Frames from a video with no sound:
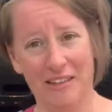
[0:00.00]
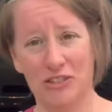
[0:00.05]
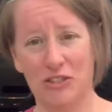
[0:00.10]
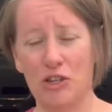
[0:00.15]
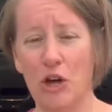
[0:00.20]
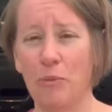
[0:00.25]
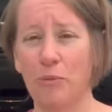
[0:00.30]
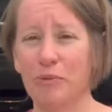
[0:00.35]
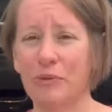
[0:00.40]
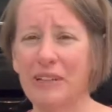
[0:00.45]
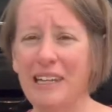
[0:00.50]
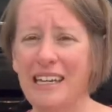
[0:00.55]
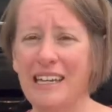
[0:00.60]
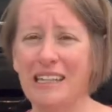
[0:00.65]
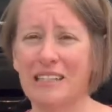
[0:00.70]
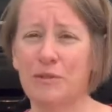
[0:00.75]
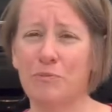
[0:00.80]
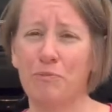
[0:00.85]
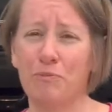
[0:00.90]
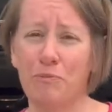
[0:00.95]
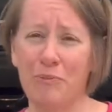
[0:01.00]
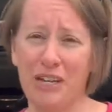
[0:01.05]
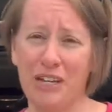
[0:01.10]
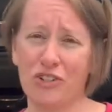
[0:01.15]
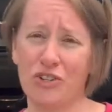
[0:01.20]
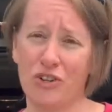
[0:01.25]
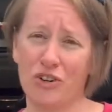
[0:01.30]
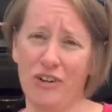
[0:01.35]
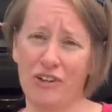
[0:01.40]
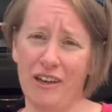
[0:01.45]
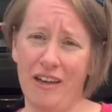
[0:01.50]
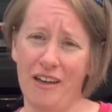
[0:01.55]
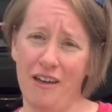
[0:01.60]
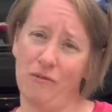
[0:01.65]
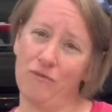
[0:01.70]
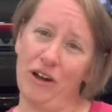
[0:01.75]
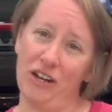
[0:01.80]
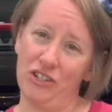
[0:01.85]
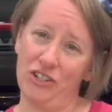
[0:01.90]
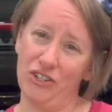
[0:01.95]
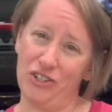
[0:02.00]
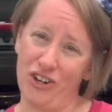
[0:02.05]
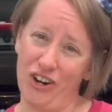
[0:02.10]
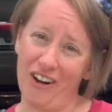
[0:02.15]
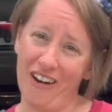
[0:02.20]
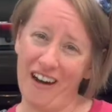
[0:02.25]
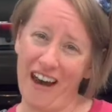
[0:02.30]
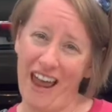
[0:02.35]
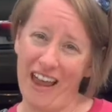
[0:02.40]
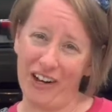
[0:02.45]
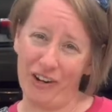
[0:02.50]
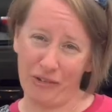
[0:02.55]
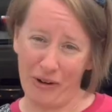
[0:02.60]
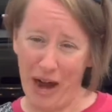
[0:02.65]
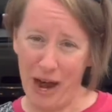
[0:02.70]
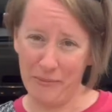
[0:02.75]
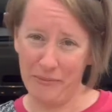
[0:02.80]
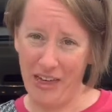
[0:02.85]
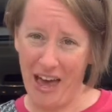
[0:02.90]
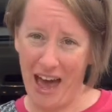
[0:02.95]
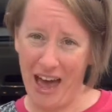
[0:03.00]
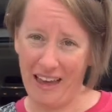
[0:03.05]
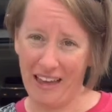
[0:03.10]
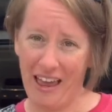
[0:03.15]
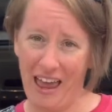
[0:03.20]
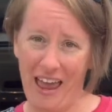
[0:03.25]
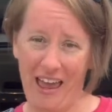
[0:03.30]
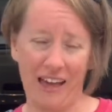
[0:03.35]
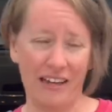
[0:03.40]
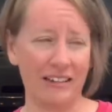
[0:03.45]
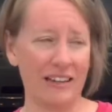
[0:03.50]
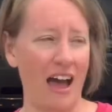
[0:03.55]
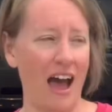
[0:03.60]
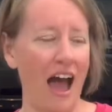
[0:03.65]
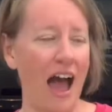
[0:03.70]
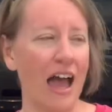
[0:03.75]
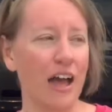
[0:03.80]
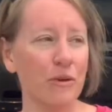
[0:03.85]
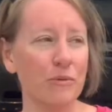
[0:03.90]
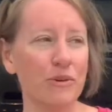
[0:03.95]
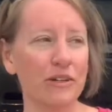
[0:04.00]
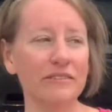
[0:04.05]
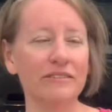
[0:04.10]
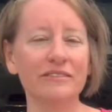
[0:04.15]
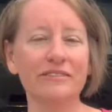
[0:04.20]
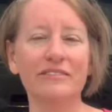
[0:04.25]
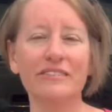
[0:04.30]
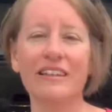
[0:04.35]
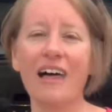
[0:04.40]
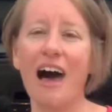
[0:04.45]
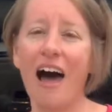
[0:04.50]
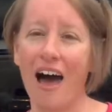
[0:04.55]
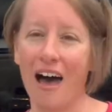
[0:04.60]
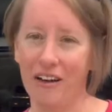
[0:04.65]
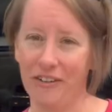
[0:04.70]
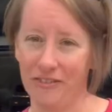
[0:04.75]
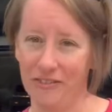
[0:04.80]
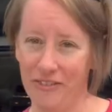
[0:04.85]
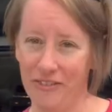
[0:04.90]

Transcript: So please be sure to register and grab that, and I would love